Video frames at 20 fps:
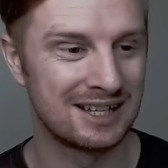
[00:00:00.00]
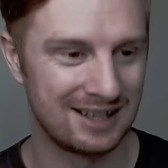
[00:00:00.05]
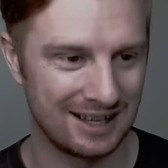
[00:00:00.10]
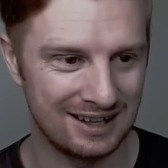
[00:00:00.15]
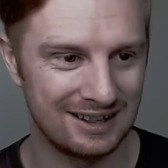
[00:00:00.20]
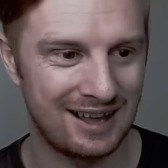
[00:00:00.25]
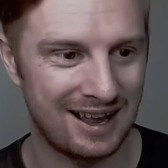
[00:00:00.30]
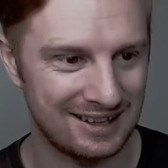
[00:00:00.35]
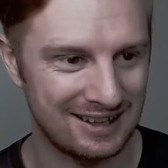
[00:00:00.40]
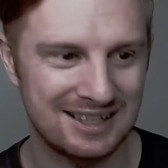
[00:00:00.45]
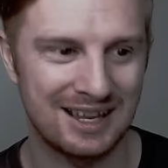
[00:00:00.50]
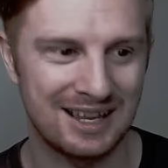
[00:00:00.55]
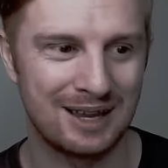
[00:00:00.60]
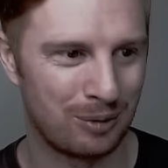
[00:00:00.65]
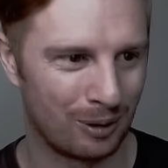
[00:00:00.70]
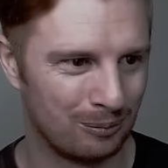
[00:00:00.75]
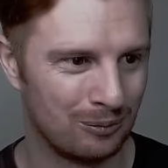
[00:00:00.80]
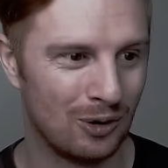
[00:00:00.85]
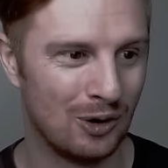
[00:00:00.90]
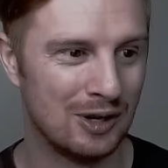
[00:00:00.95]
to that type
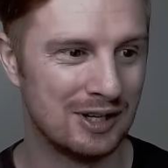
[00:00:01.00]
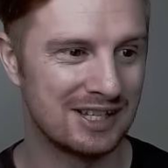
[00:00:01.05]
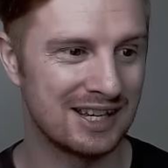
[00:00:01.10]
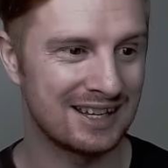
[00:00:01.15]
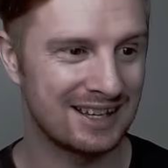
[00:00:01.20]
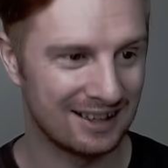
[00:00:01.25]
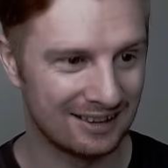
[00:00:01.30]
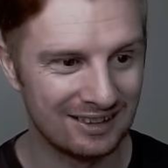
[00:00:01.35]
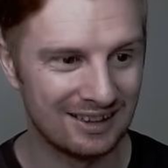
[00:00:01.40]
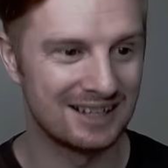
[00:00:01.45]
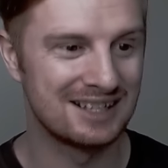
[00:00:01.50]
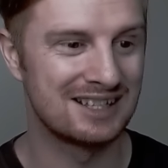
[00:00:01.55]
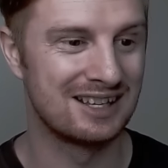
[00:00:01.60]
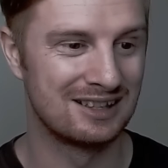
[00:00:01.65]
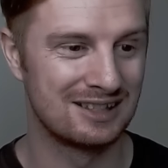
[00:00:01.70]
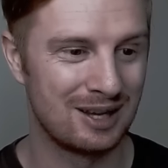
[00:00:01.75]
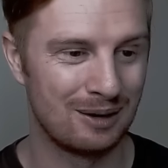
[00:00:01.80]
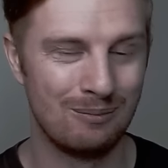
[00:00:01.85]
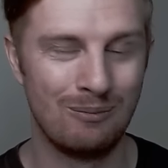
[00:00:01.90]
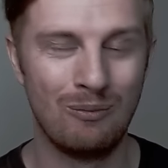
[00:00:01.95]
of music and listen
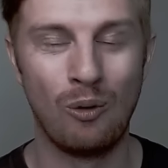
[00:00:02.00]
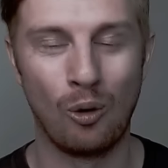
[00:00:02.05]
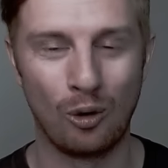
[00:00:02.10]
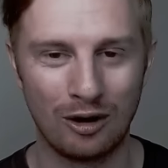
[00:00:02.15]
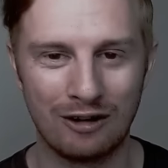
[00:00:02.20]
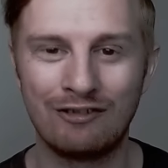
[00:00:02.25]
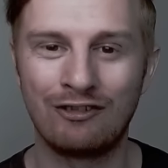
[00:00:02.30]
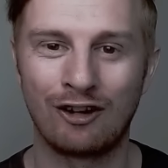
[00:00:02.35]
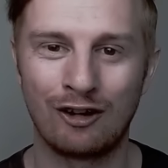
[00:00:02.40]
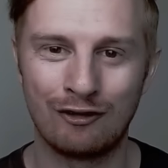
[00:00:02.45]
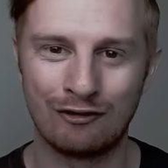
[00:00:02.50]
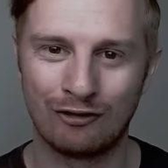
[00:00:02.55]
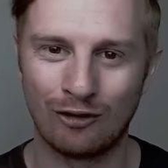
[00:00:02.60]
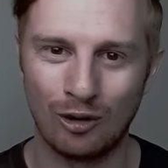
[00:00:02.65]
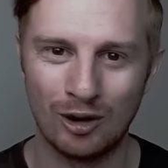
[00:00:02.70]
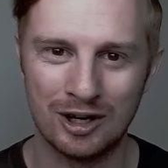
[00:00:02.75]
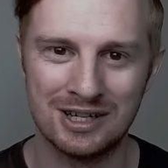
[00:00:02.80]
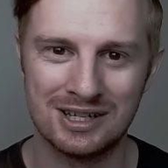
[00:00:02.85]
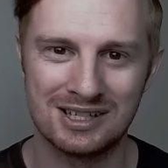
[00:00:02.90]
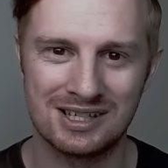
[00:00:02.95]
to more of her
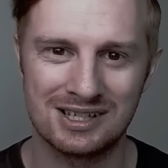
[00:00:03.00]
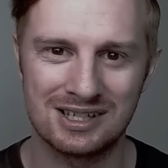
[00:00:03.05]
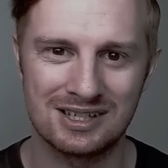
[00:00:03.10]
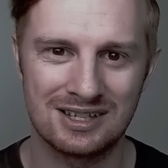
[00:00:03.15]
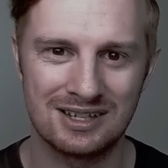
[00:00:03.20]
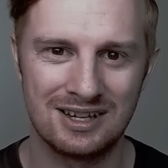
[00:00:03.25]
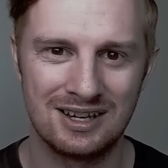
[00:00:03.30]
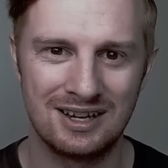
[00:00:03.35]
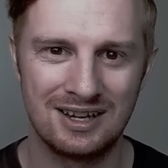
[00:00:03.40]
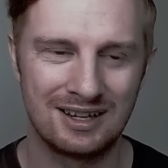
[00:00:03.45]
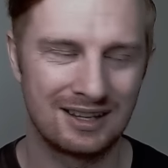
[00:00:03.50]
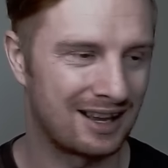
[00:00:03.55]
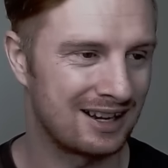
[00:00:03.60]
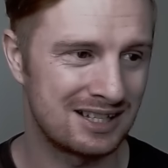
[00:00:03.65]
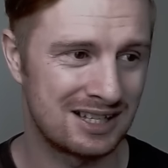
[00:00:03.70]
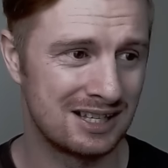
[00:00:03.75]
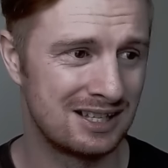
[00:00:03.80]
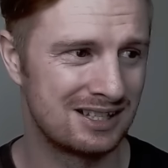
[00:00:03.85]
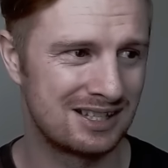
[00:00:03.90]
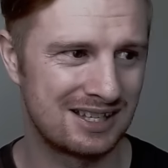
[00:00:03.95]
voice. That's
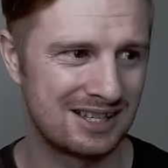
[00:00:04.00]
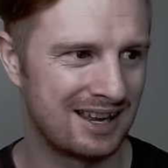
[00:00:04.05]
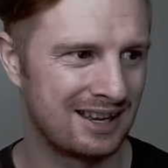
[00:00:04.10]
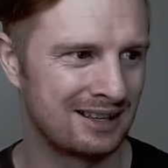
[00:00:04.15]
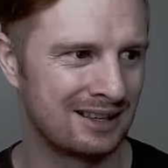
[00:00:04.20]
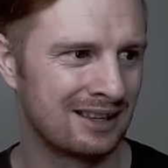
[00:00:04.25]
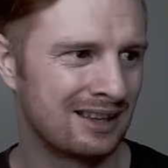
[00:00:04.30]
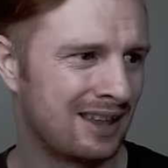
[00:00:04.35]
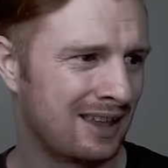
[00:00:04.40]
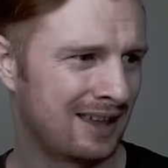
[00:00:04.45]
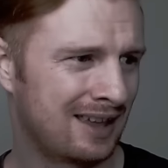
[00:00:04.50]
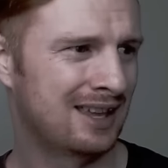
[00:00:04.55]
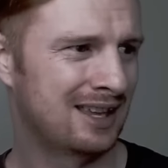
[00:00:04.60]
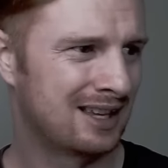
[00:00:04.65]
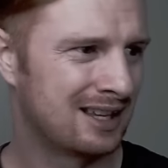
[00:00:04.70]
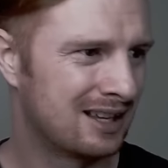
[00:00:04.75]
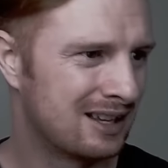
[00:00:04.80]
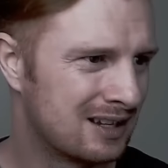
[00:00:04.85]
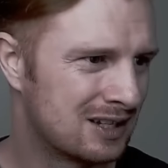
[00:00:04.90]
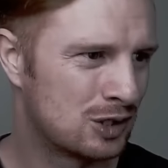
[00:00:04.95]
insane.
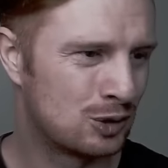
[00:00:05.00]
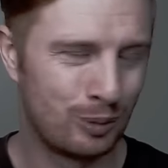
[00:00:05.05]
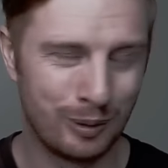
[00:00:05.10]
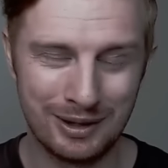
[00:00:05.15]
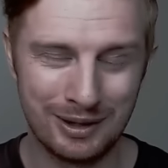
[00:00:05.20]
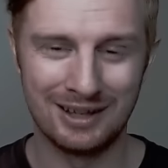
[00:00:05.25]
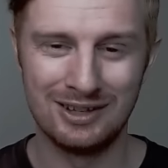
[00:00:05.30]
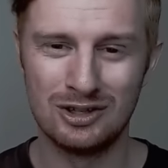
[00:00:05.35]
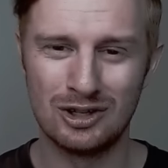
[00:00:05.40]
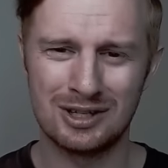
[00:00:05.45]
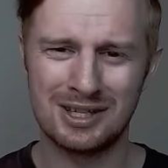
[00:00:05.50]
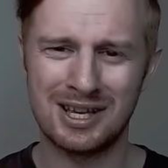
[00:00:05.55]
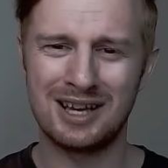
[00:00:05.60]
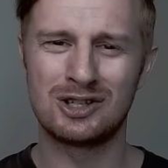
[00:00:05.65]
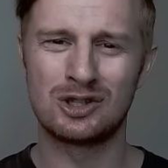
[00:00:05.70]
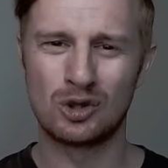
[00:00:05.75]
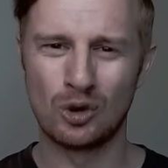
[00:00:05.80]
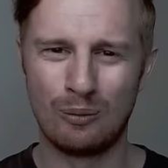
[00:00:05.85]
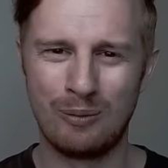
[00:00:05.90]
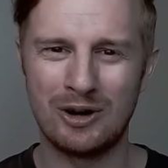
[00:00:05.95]
Sweden just has
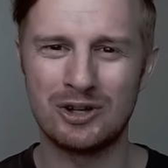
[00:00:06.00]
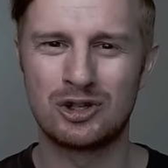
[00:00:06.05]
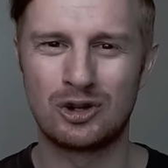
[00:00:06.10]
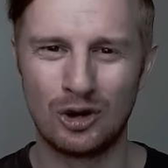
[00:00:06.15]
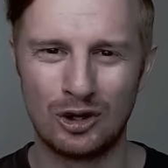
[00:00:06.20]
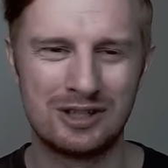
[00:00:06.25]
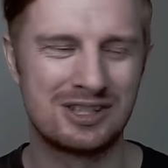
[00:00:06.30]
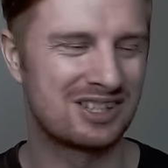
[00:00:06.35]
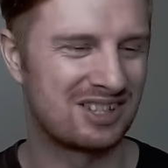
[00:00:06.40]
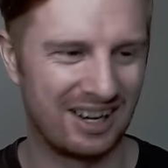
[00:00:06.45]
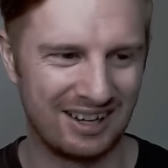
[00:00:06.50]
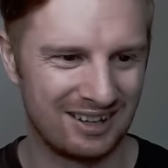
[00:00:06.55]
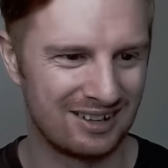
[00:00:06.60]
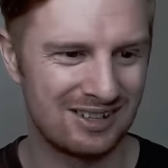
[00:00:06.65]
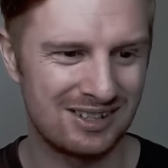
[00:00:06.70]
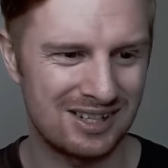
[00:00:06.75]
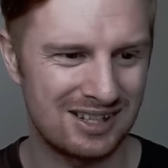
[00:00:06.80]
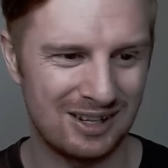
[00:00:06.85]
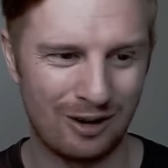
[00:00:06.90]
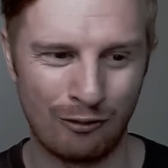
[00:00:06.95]
so much good
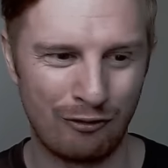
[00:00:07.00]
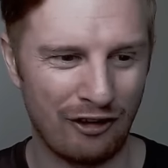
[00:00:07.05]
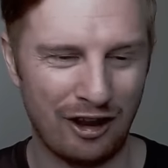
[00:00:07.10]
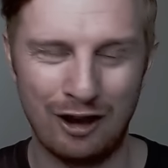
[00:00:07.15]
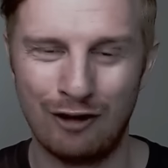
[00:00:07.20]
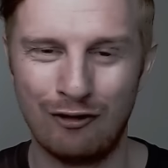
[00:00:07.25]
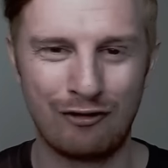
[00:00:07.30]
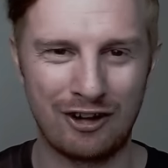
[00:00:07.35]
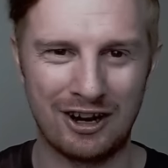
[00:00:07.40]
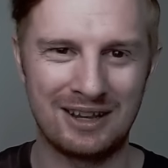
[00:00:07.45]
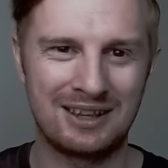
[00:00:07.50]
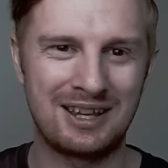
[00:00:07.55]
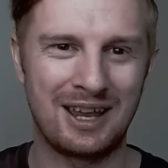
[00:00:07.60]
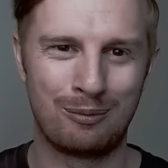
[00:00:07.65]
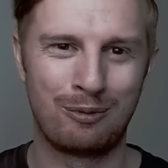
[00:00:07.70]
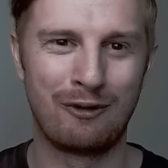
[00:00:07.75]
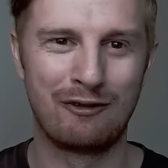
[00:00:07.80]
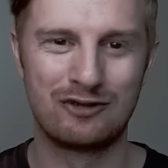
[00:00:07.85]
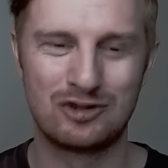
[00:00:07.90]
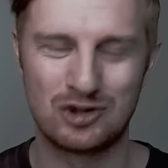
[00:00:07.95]
singers of every
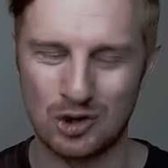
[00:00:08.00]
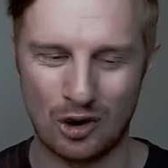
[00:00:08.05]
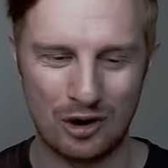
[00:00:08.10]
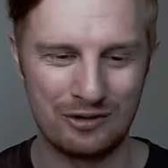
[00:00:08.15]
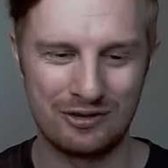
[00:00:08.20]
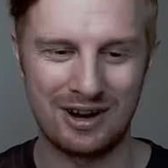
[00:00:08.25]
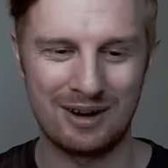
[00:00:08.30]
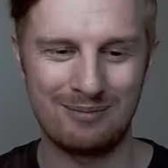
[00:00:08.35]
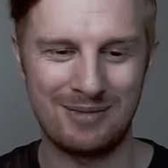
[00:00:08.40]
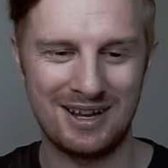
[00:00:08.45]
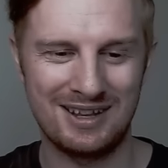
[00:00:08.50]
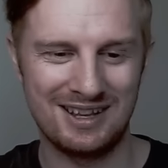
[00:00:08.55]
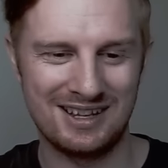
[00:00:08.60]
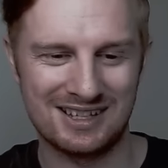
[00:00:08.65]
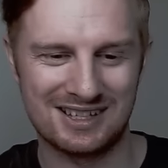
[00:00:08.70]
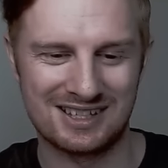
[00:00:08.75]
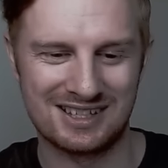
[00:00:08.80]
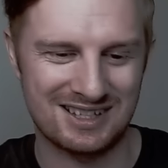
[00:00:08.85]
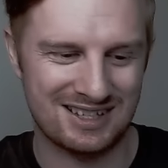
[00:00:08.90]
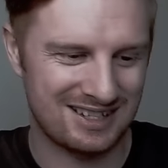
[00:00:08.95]
type of genre, man.
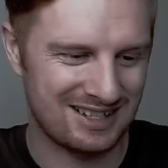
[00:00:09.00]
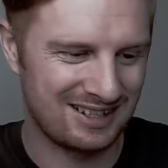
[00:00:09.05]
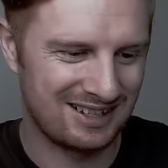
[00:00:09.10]
It's